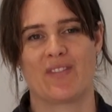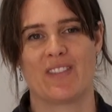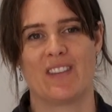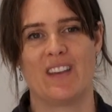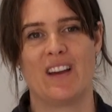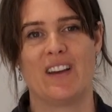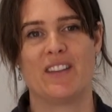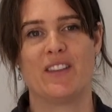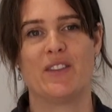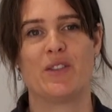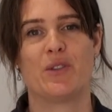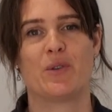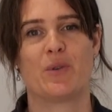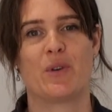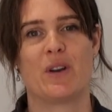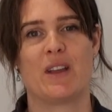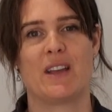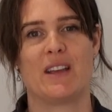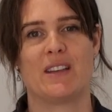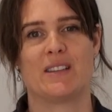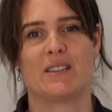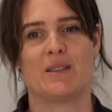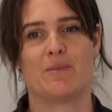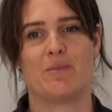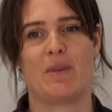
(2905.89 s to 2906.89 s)
The other
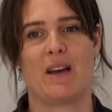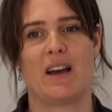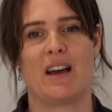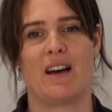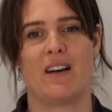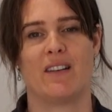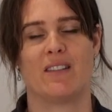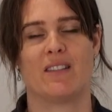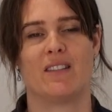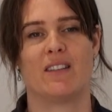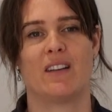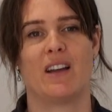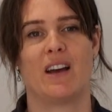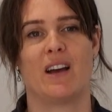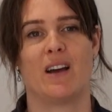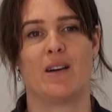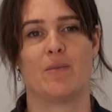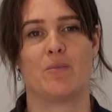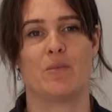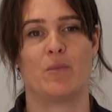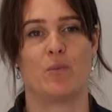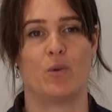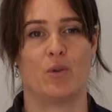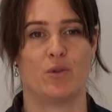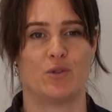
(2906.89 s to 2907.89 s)
three is about,
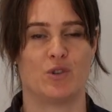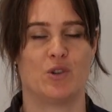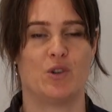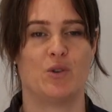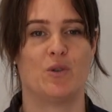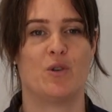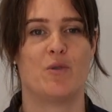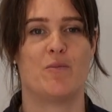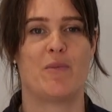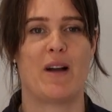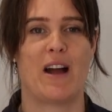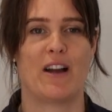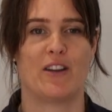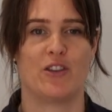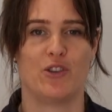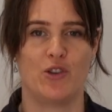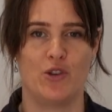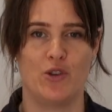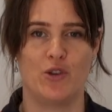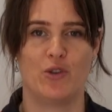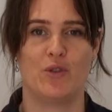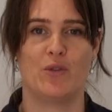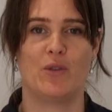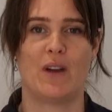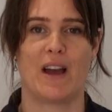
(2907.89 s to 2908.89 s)
two about
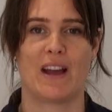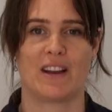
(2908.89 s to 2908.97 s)
you,